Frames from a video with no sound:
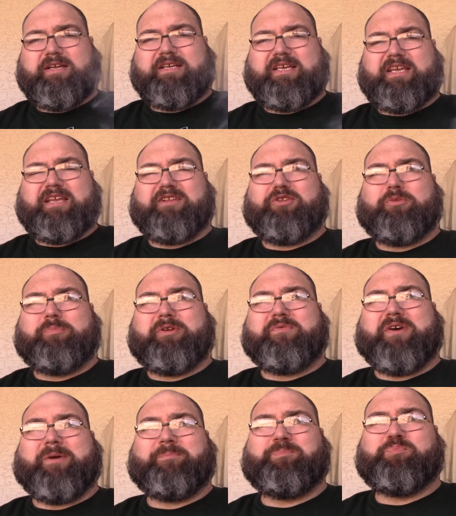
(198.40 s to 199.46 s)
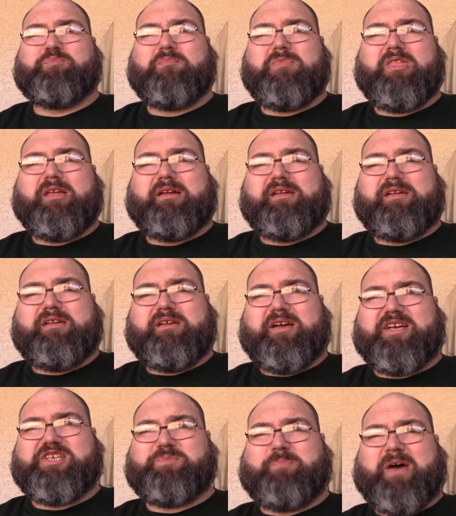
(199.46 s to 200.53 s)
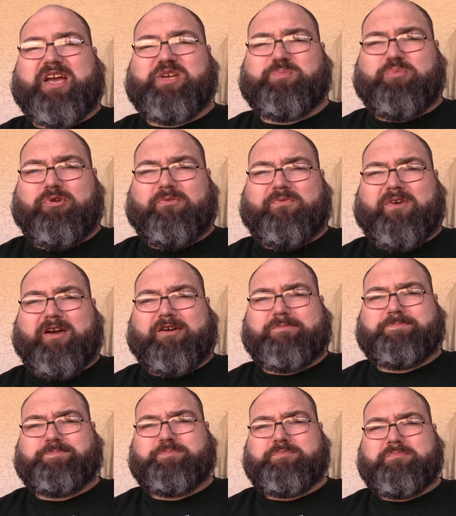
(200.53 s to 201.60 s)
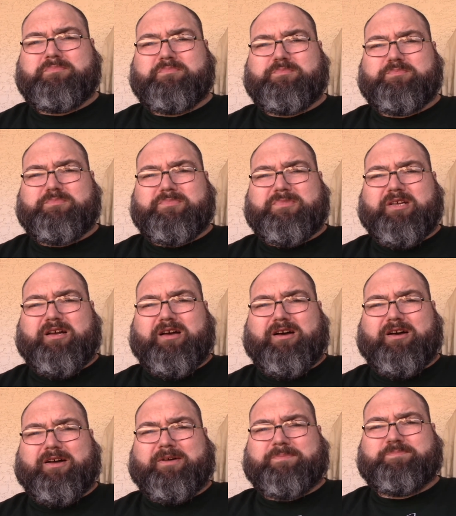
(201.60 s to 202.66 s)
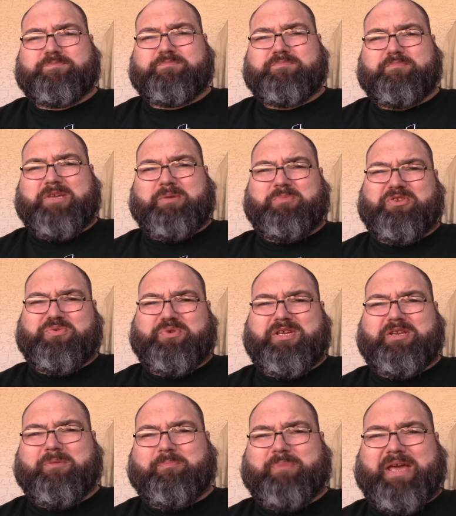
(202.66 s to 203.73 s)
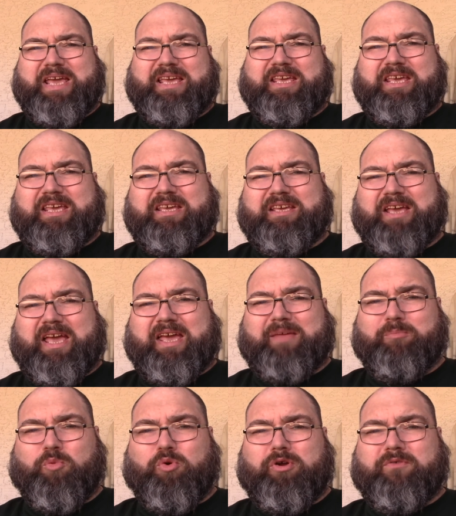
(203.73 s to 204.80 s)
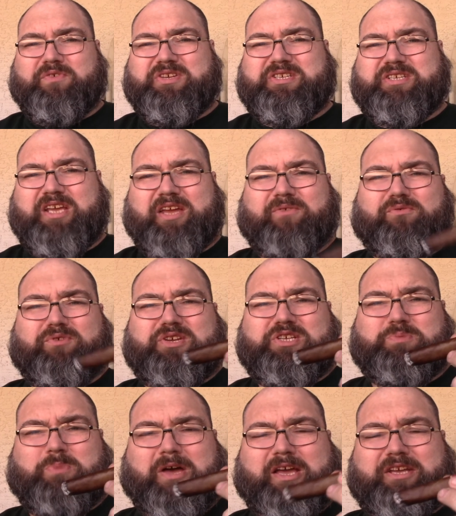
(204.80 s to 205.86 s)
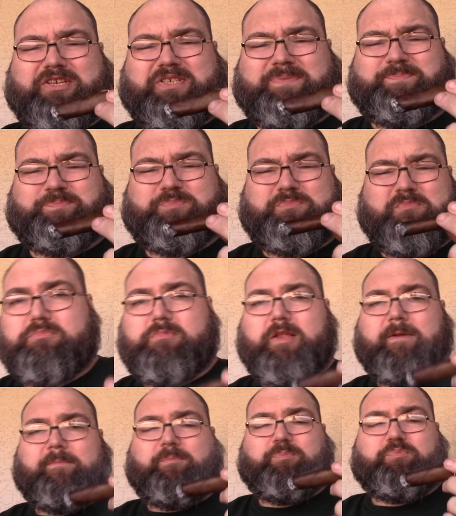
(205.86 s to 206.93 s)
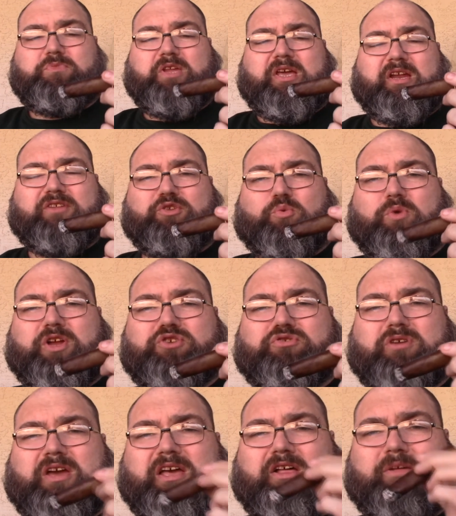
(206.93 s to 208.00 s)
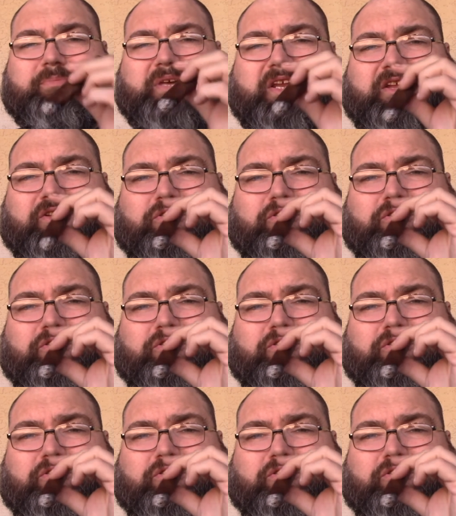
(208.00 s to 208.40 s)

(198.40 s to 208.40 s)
Getting a little bit of a, a spice profile, uh, in between a baking and more of a savory spice. And on the retrohale, I'm getting